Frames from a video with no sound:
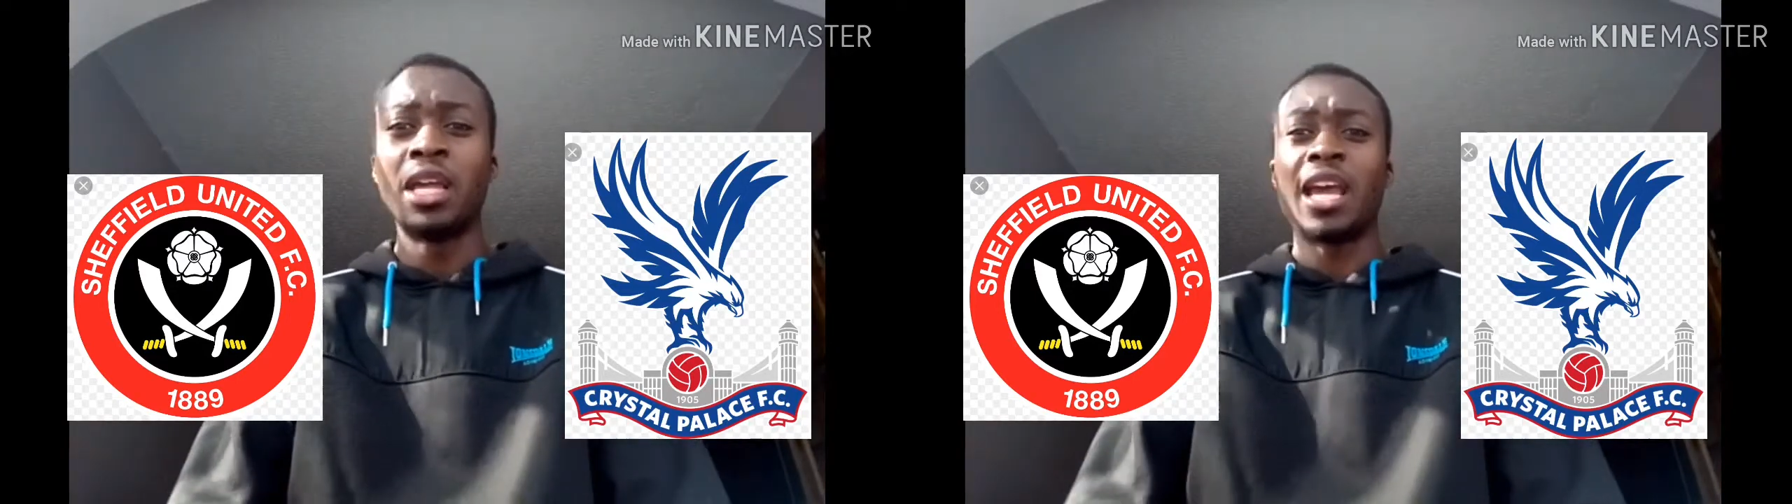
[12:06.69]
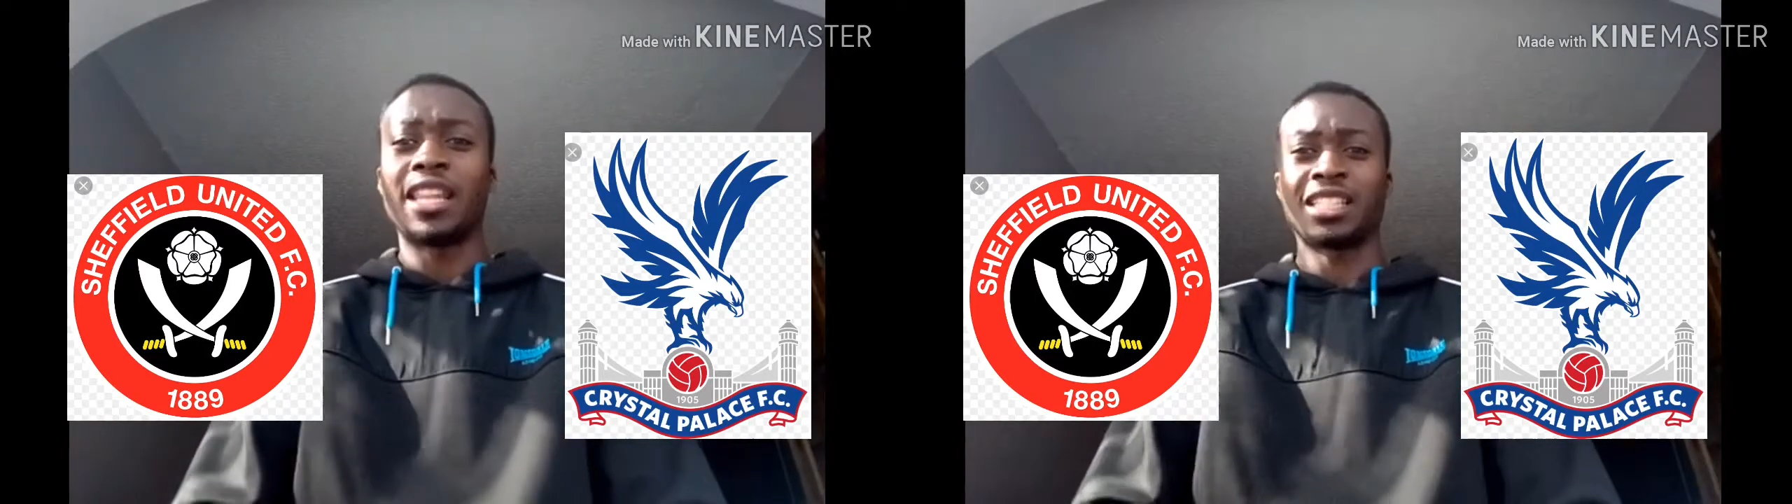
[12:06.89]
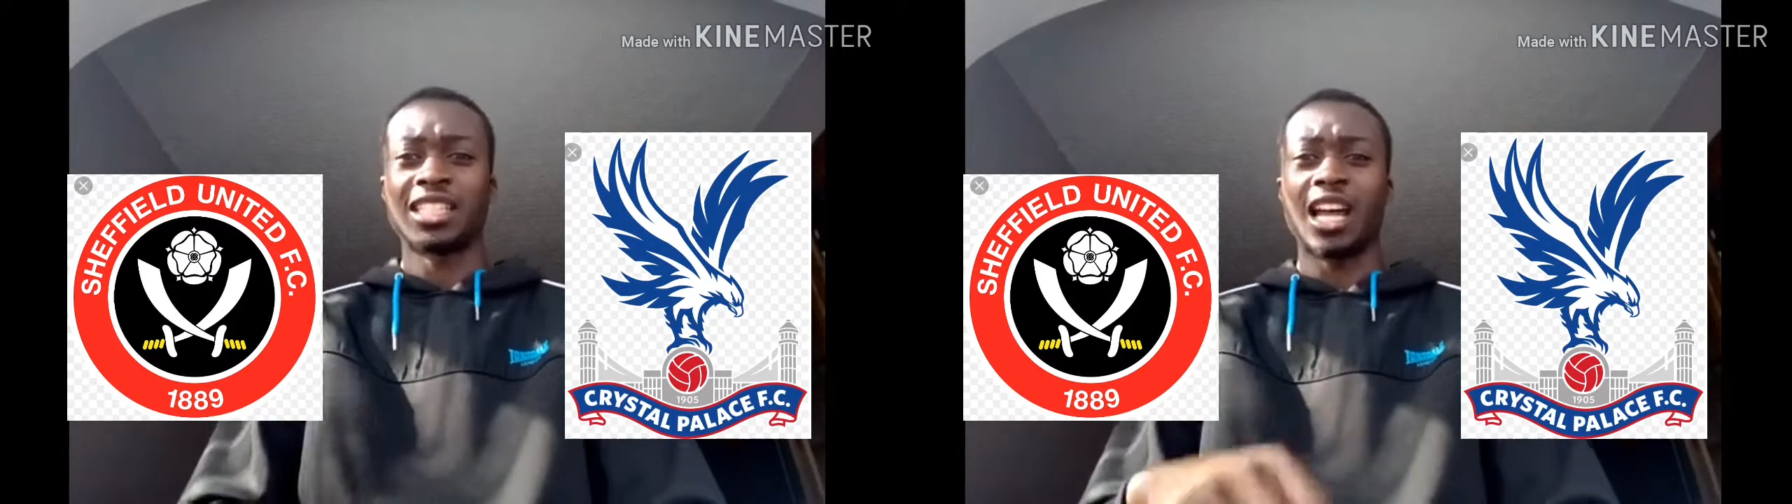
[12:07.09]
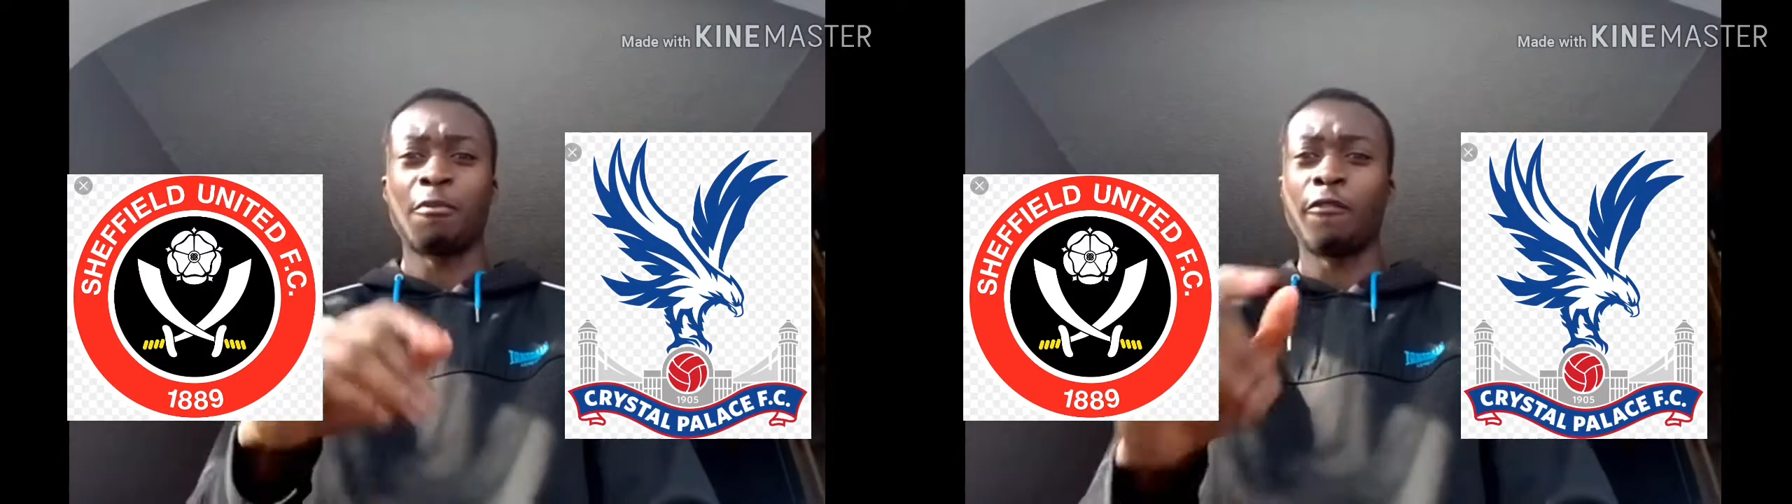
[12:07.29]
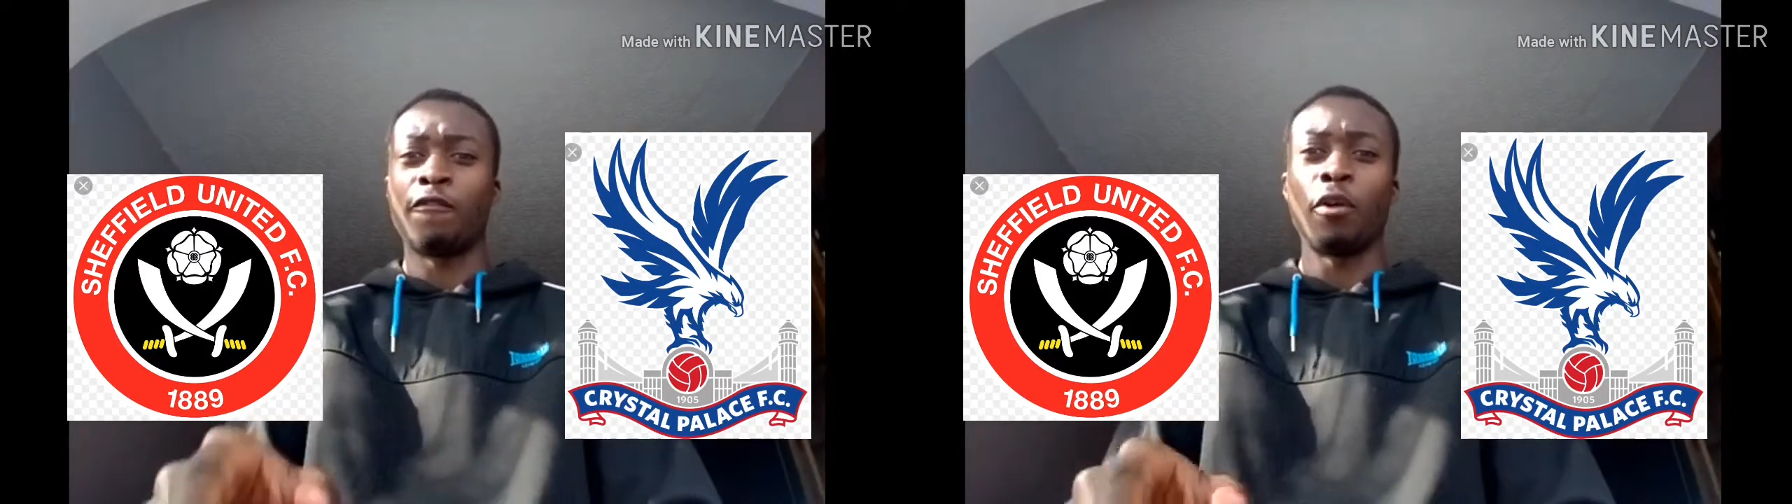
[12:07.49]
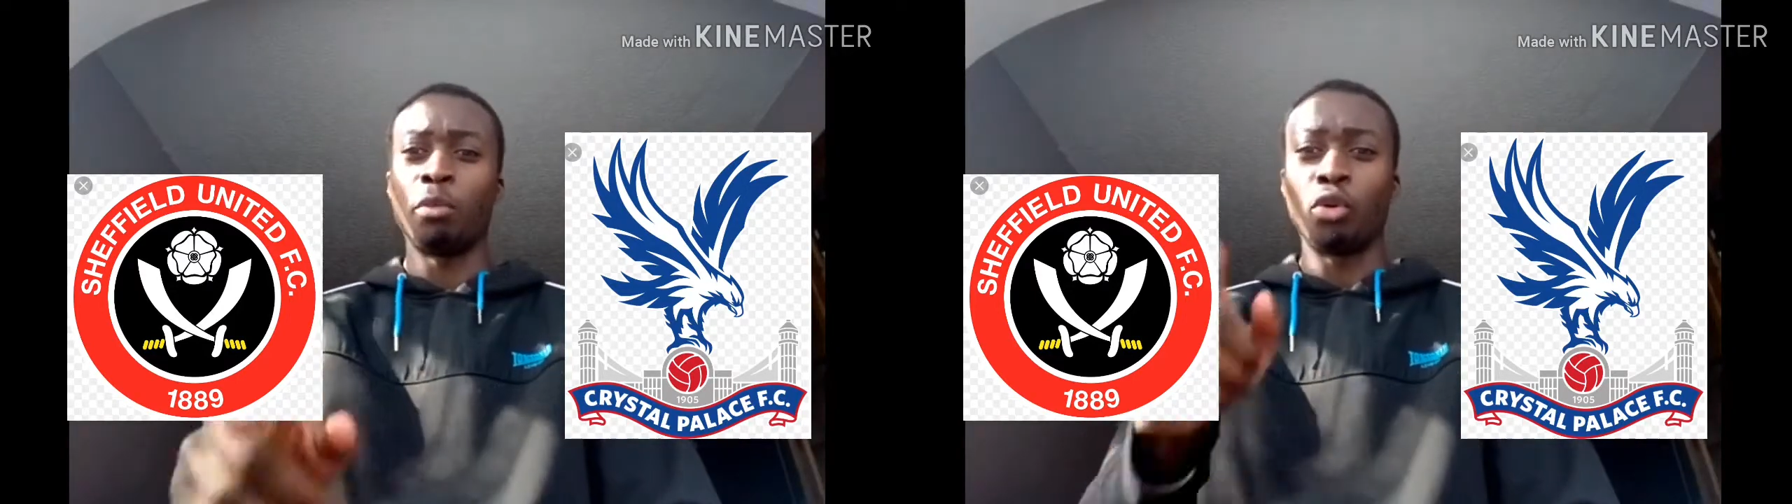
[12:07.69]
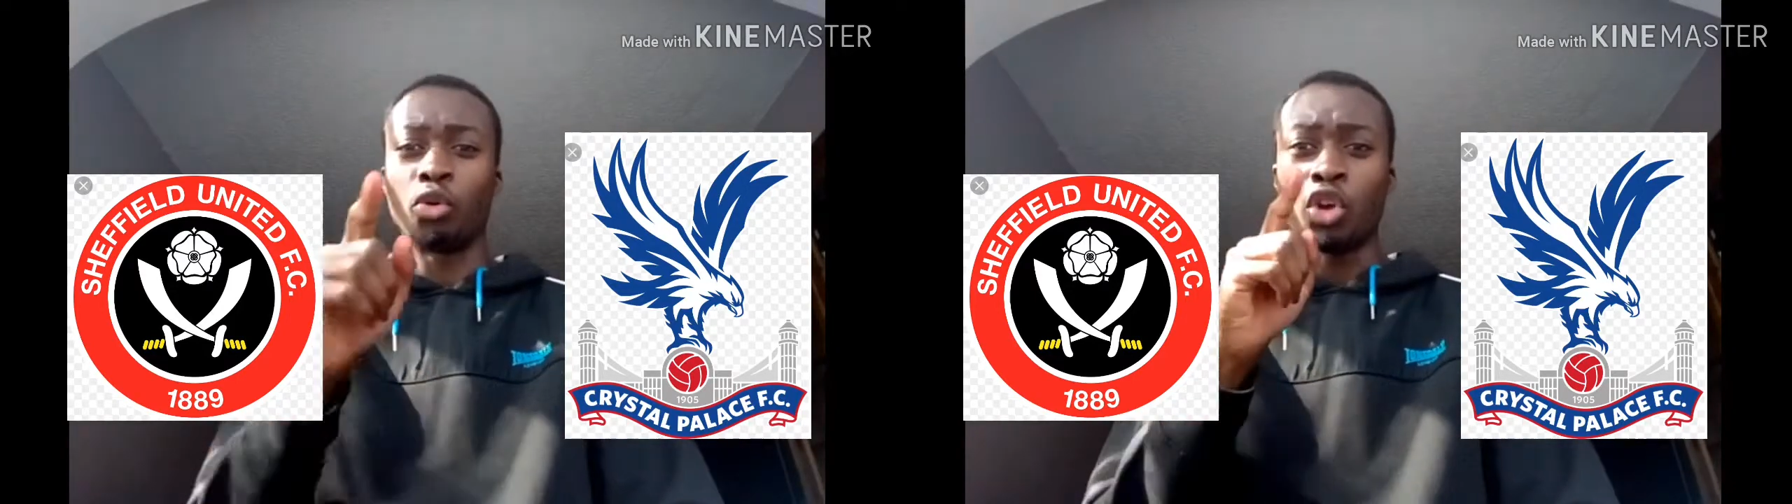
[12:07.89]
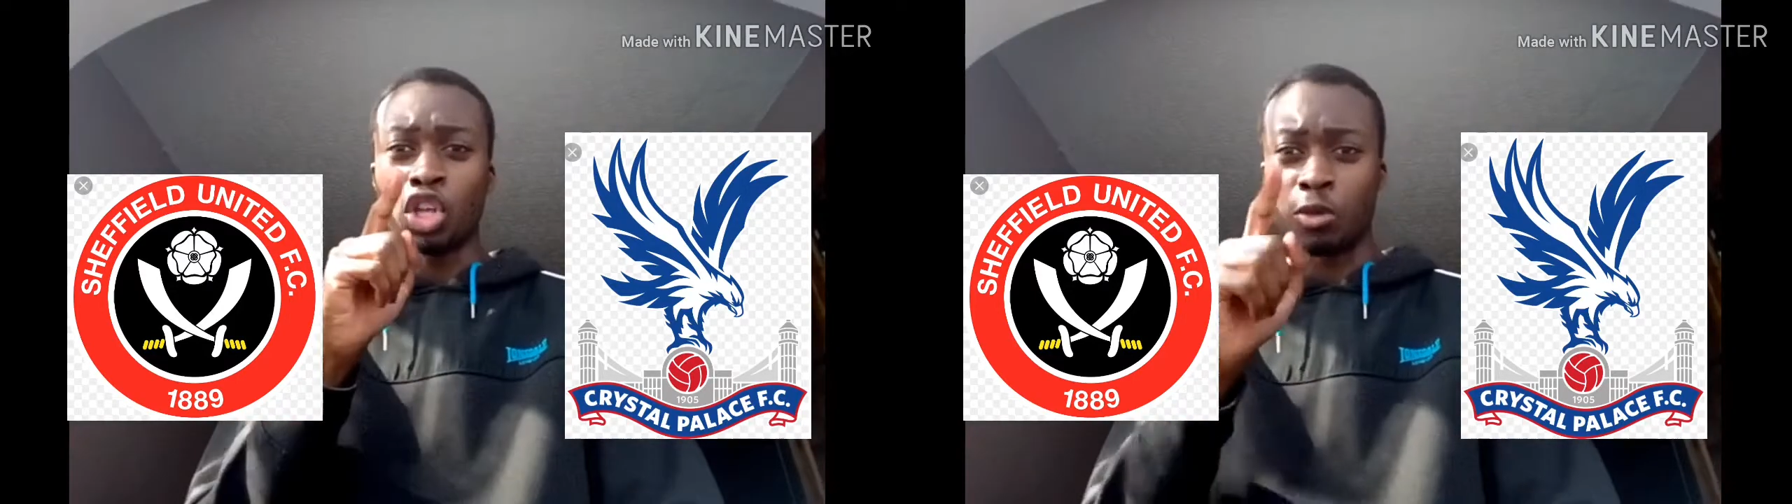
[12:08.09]
and that's the type of
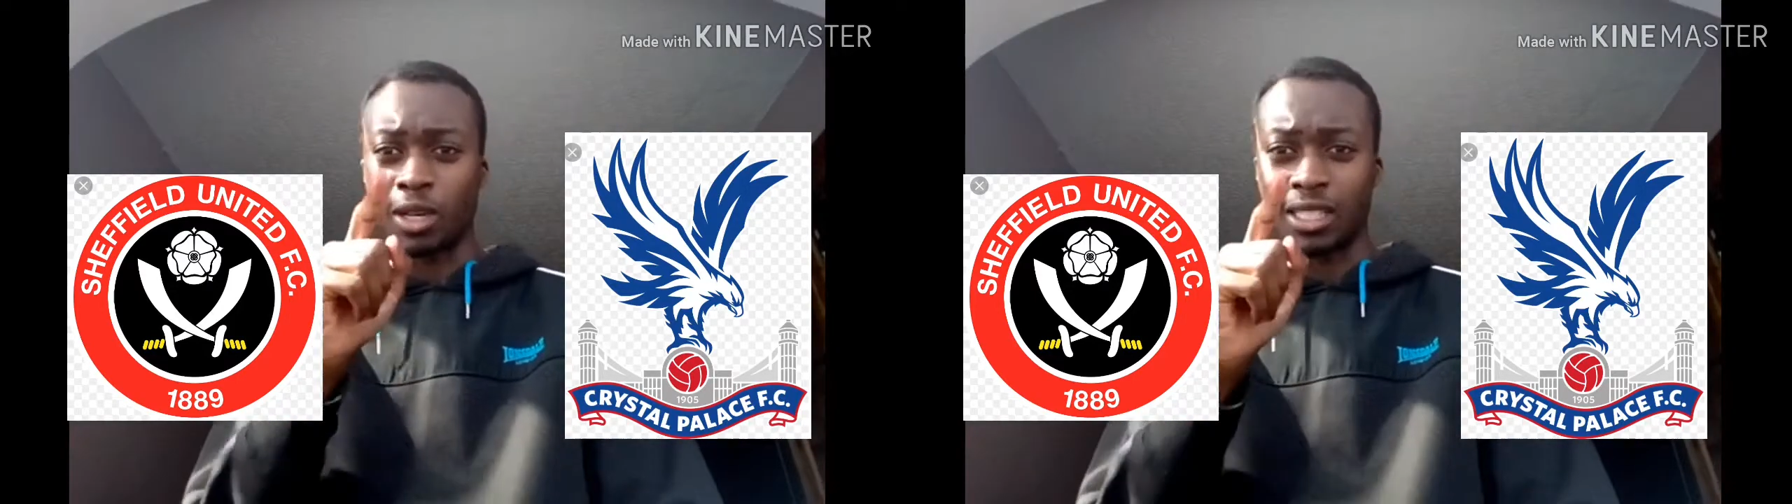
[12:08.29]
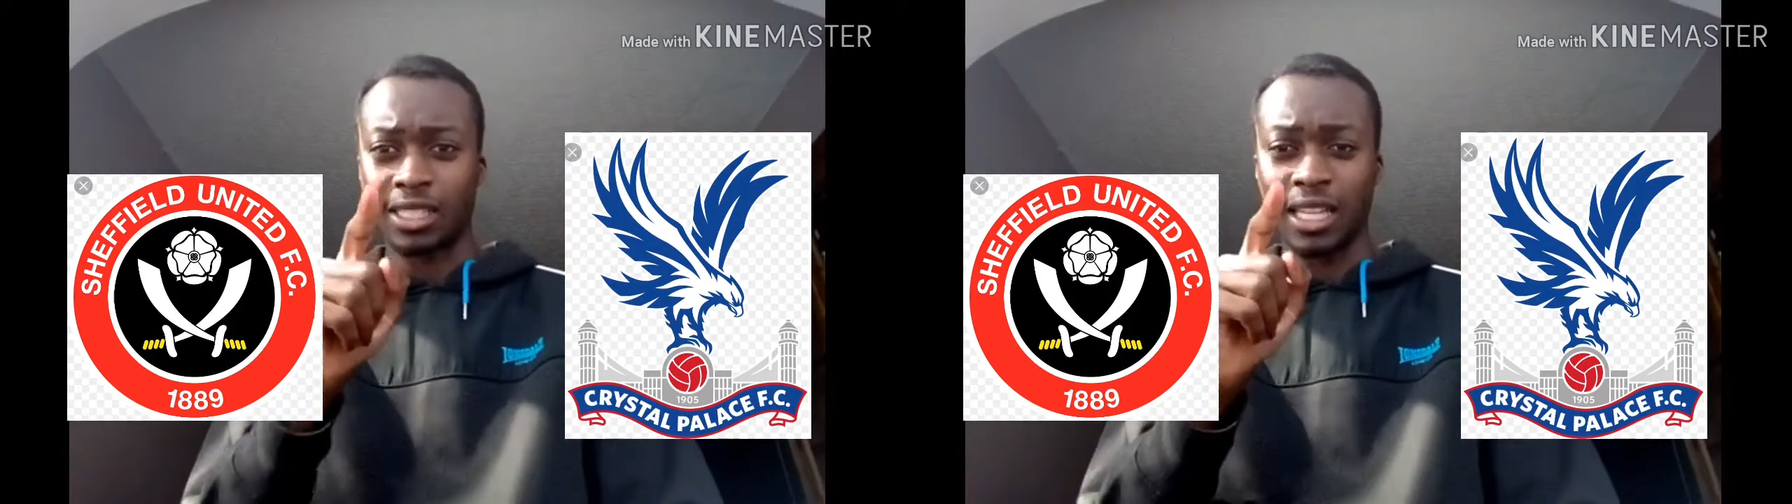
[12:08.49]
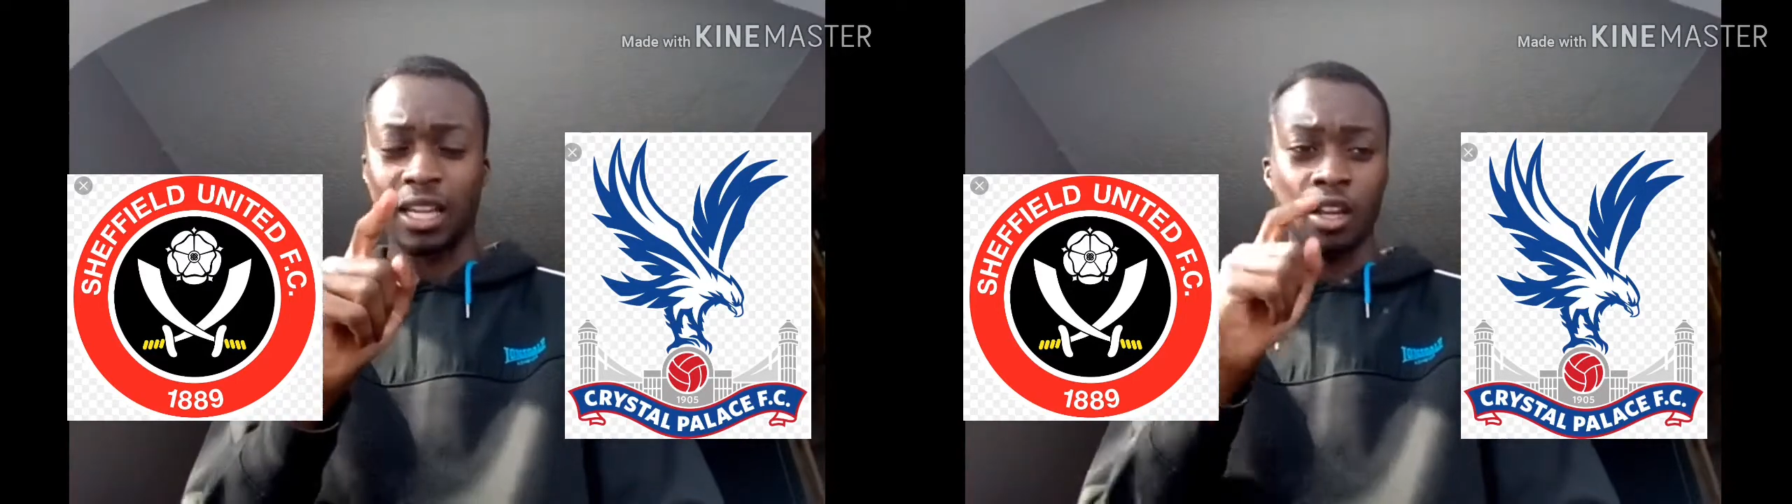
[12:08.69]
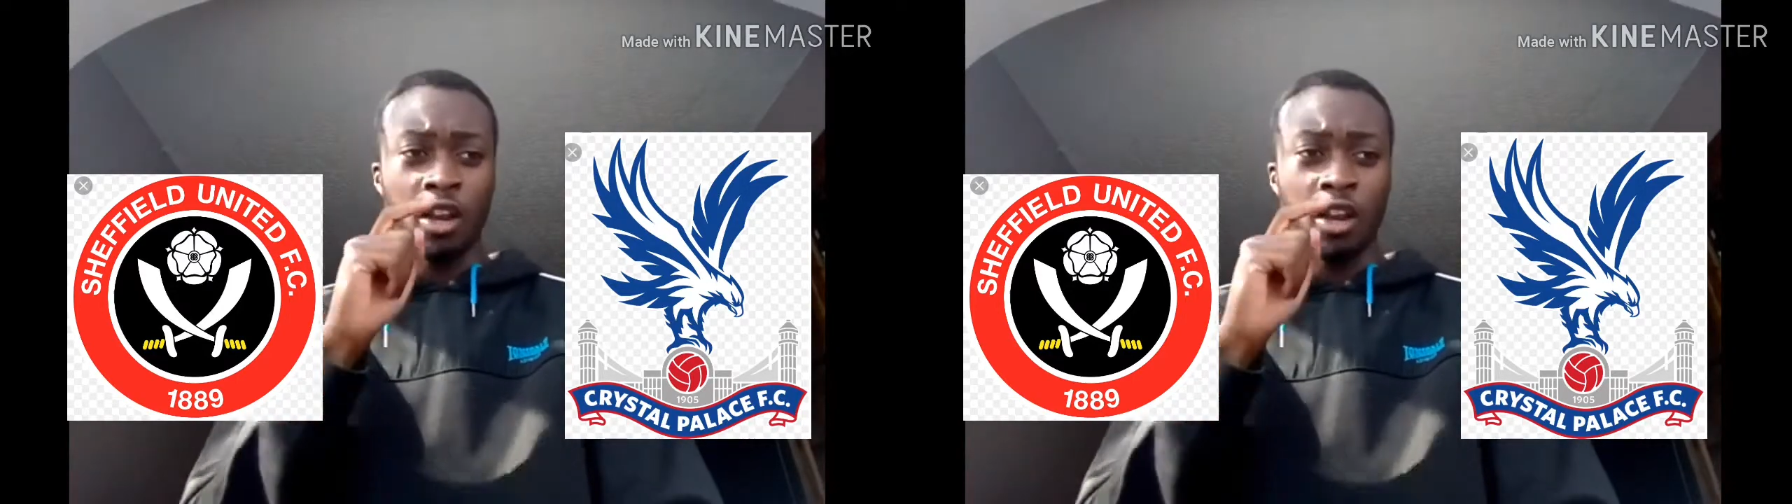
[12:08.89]
football you want to see